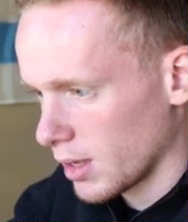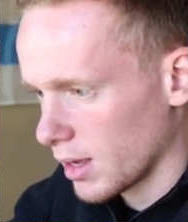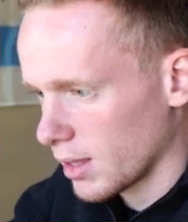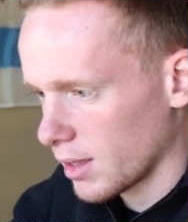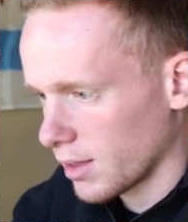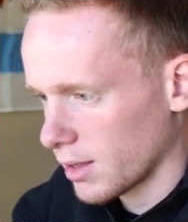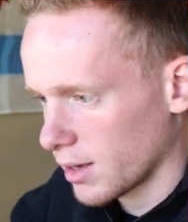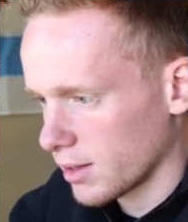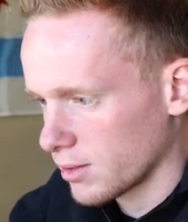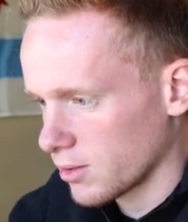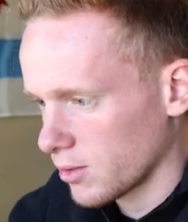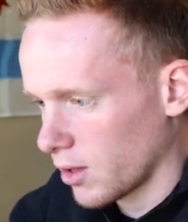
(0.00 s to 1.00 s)
Again, I think I
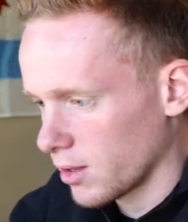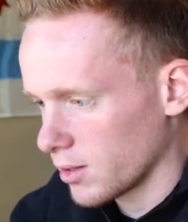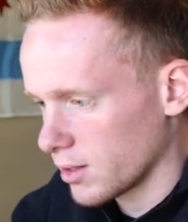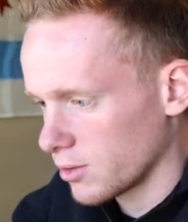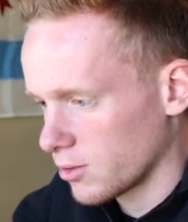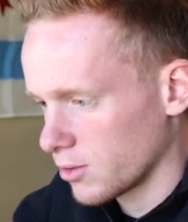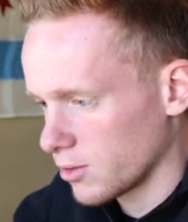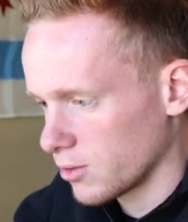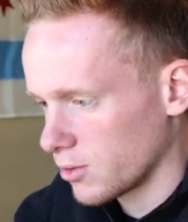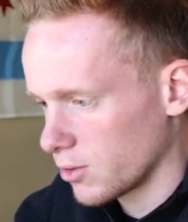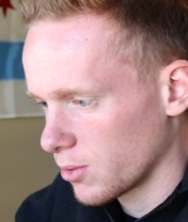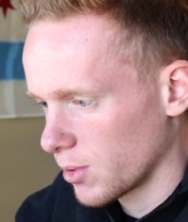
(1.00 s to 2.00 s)
slightly introduced too